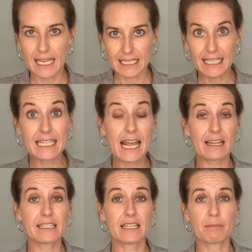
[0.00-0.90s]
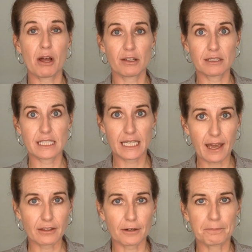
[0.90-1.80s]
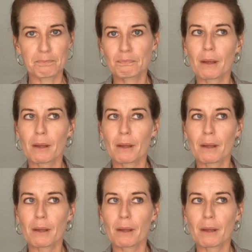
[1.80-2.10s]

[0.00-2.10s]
and connecting them all together.